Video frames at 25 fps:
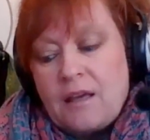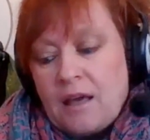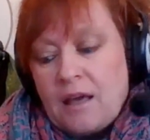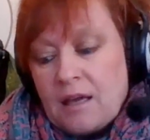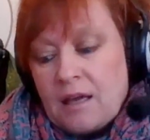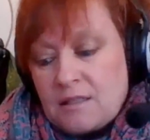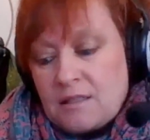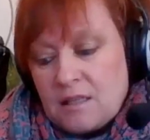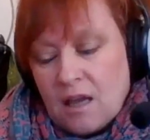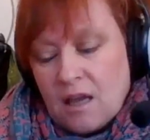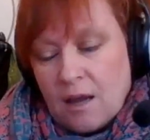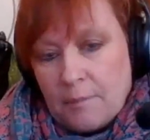
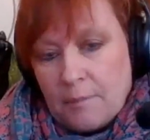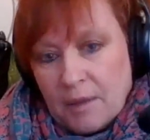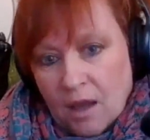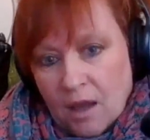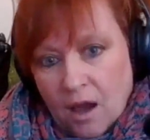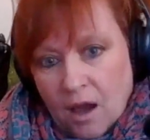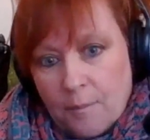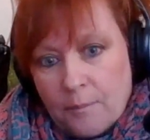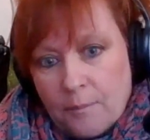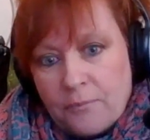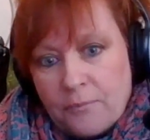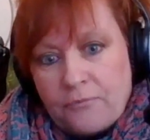It's coming
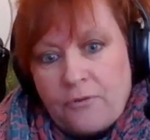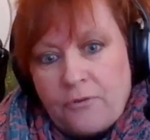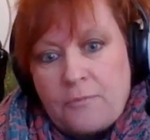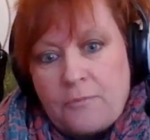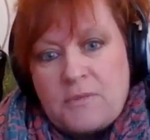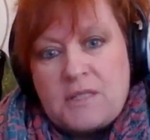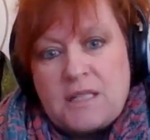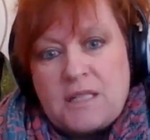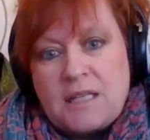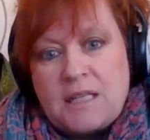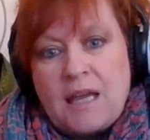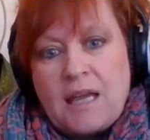up from
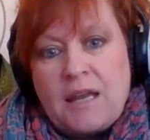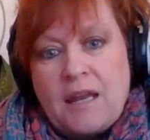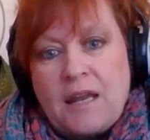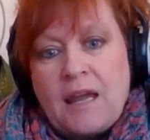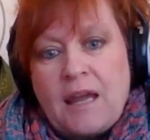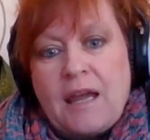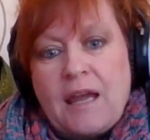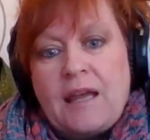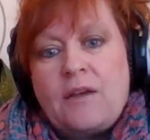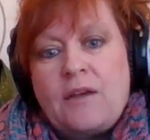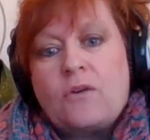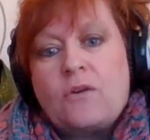the
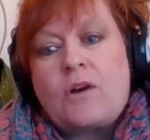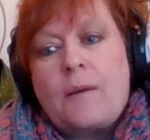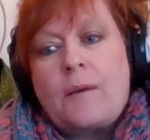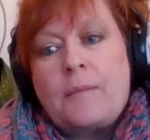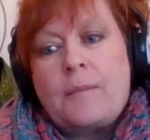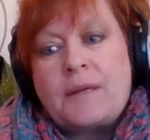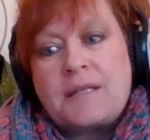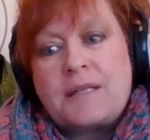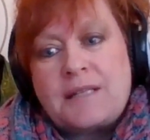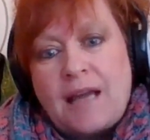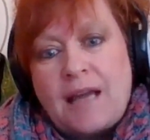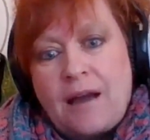DNA or
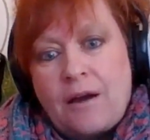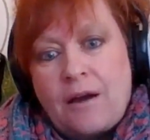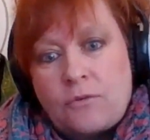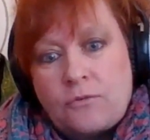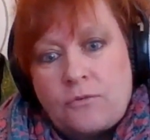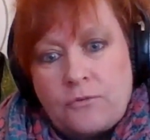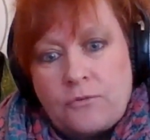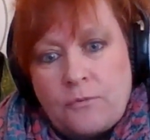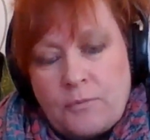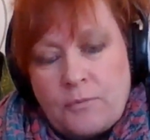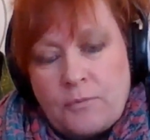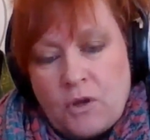coming
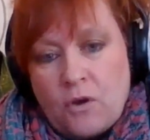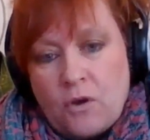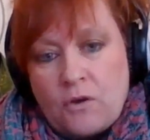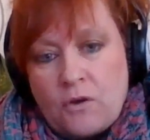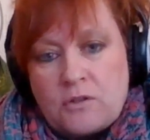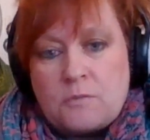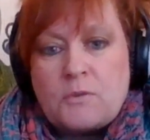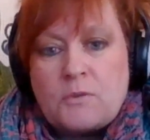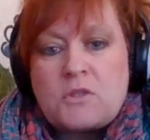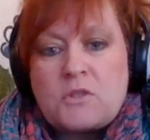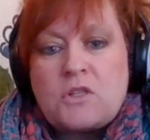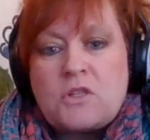down from the
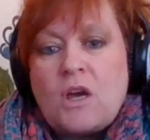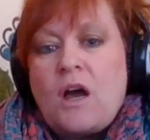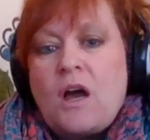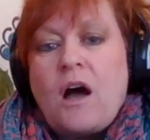cosmos.